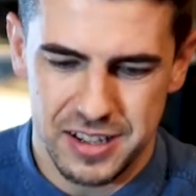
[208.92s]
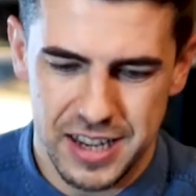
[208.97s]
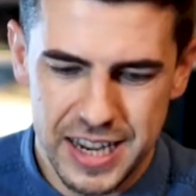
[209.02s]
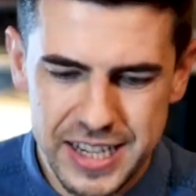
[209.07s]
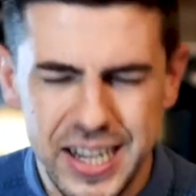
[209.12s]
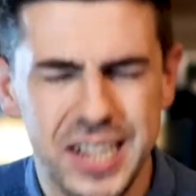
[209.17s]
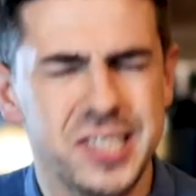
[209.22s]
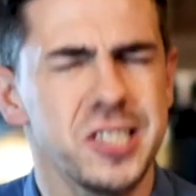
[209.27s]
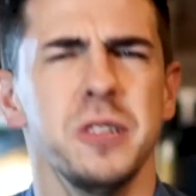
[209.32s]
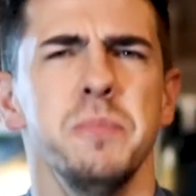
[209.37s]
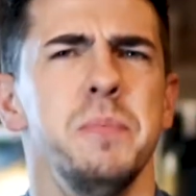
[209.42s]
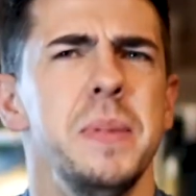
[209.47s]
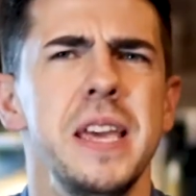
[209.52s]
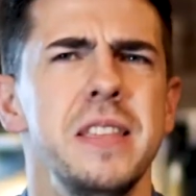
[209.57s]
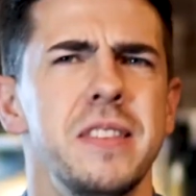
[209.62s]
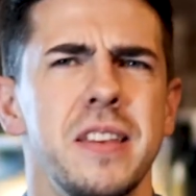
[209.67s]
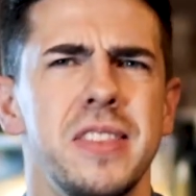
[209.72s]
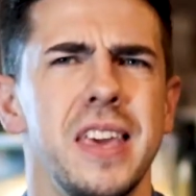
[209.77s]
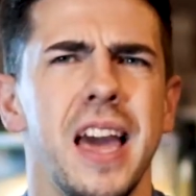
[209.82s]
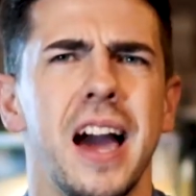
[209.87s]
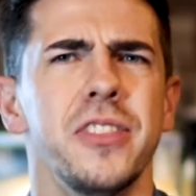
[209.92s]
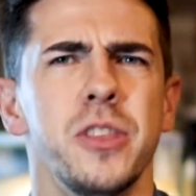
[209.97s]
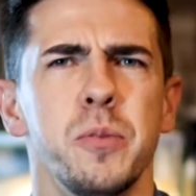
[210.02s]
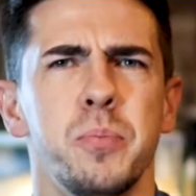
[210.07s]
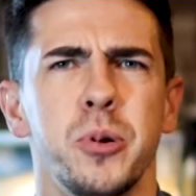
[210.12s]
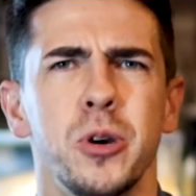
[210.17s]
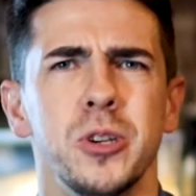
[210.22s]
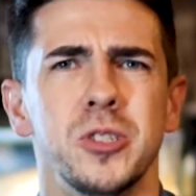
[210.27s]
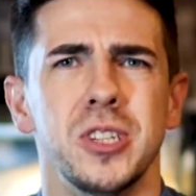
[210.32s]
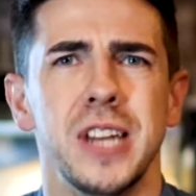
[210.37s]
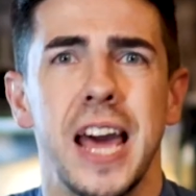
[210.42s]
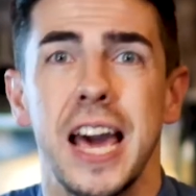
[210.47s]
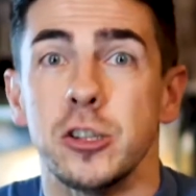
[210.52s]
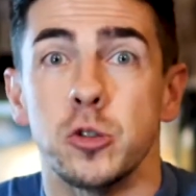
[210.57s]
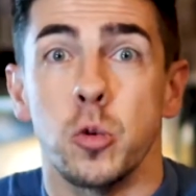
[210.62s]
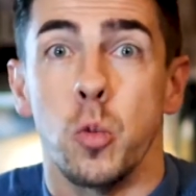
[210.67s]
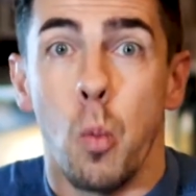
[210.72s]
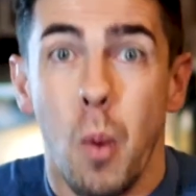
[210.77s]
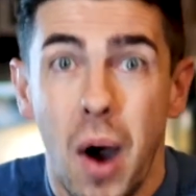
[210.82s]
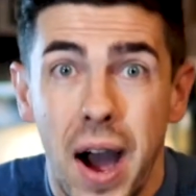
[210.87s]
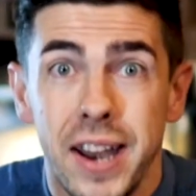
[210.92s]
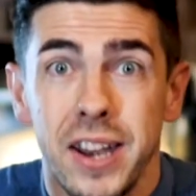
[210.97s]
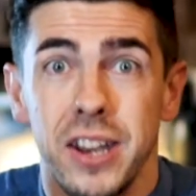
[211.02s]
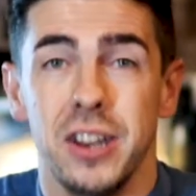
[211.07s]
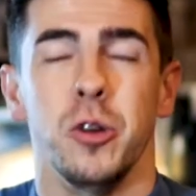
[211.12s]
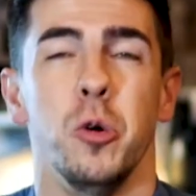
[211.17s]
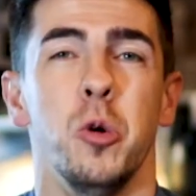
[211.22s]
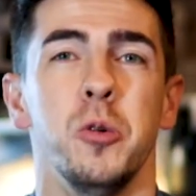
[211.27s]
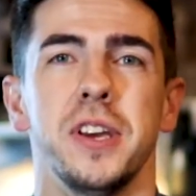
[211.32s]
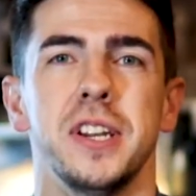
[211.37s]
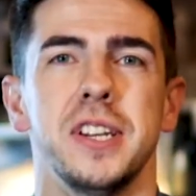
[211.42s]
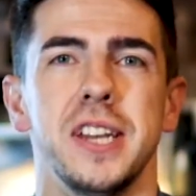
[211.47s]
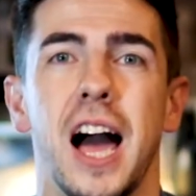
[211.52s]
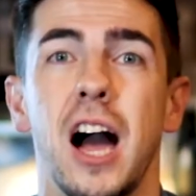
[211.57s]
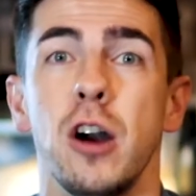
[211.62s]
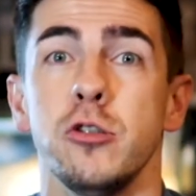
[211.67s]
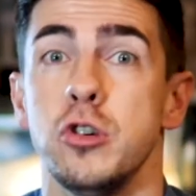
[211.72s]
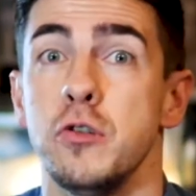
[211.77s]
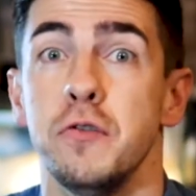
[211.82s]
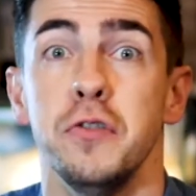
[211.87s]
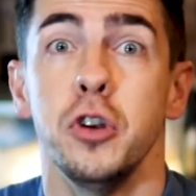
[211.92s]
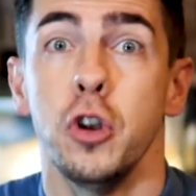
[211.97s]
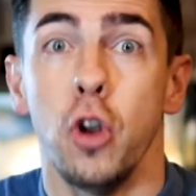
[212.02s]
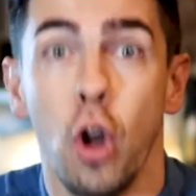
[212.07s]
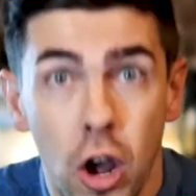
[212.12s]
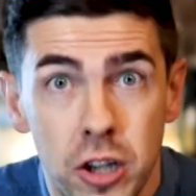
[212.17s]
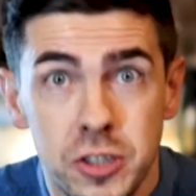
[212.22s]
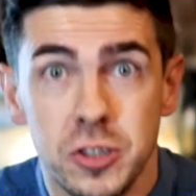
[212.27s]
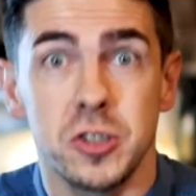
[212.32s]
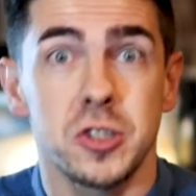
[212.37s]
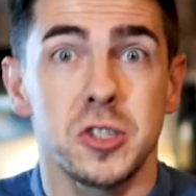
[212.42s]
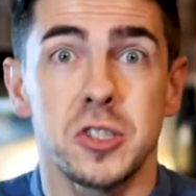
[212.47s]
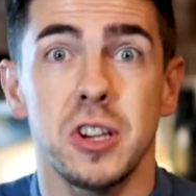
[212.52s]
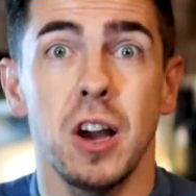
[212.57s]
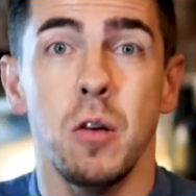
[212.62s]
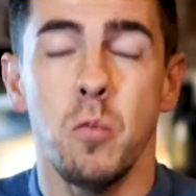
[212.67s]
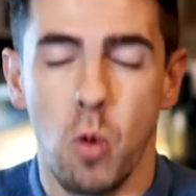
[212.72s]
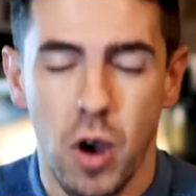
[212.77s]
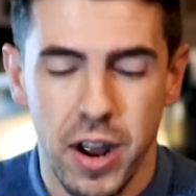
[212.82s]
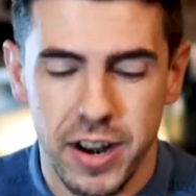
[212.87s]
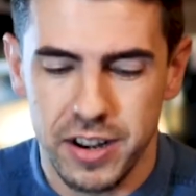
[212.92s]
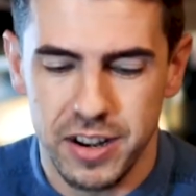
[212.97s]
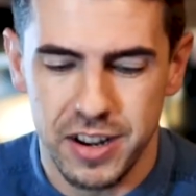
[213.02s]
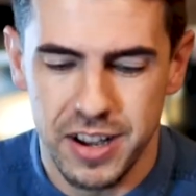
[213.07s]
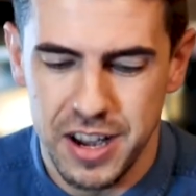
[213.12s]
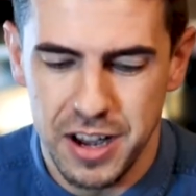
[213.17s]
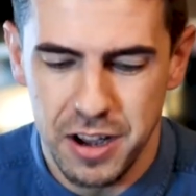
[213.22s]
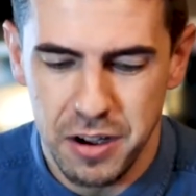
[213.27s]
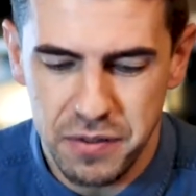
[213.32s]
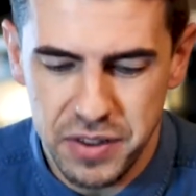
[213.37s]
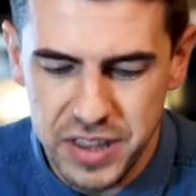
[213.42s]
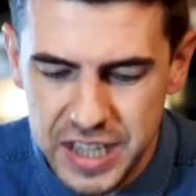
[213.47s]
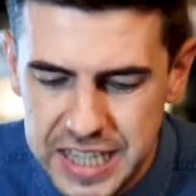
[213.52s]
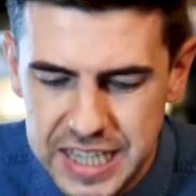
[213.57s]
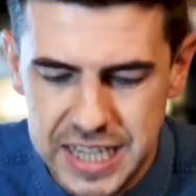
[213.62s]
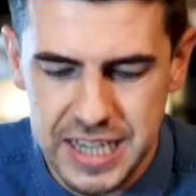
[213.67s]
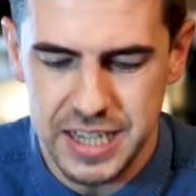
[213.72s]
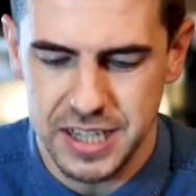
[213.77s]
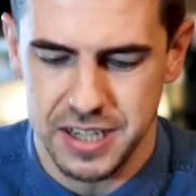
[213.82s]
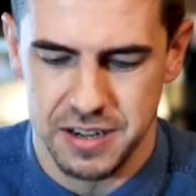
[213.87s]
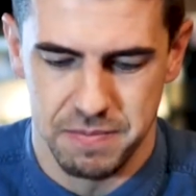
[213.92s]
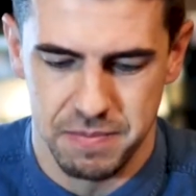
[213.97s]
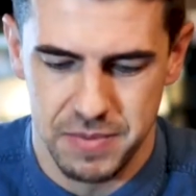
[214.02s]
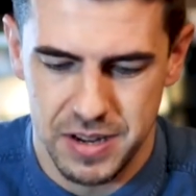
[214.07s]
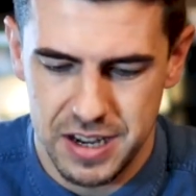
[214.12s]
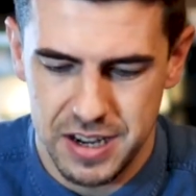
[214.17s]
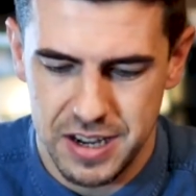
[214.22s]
It doesn't mean that the other person has won or that now you've lost someone for the kingdom.